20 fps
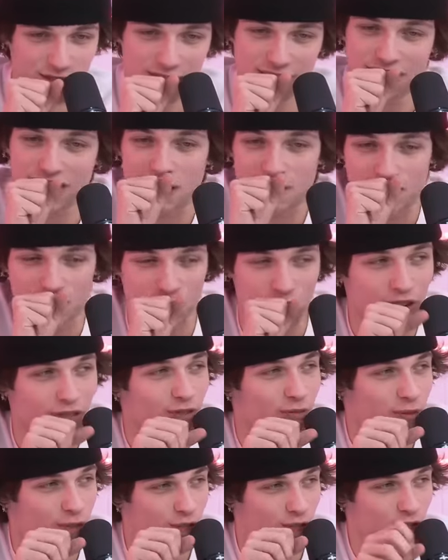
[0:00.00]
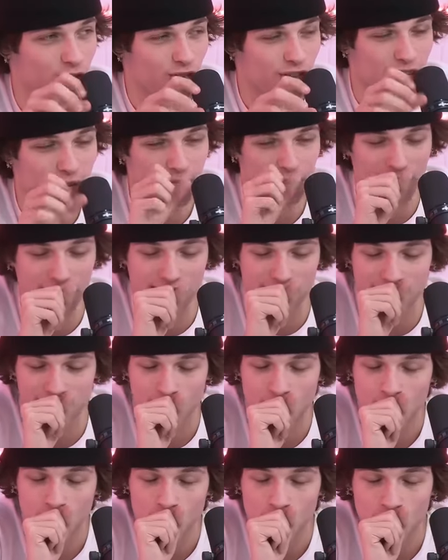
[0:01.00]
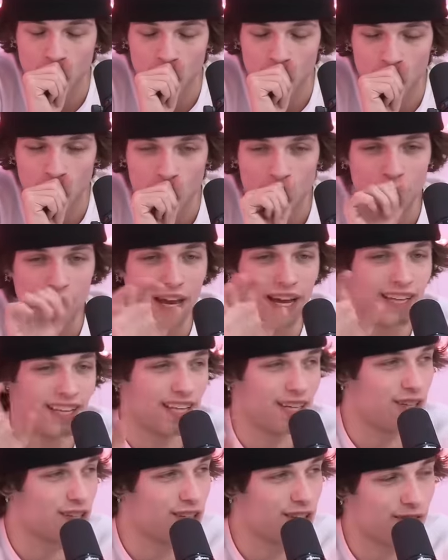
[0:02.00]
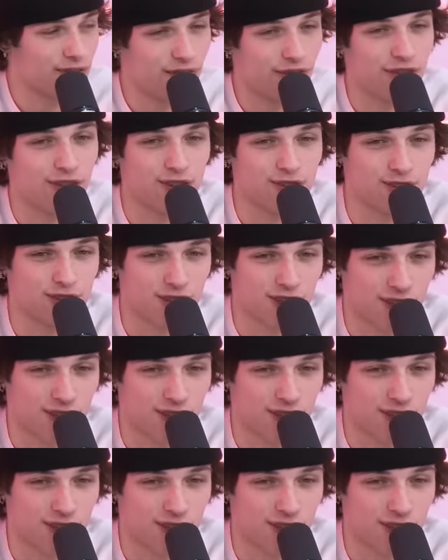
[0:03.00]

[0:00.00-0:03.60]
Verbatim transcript: sip straight from a stream like this, and where, then it could filter. Where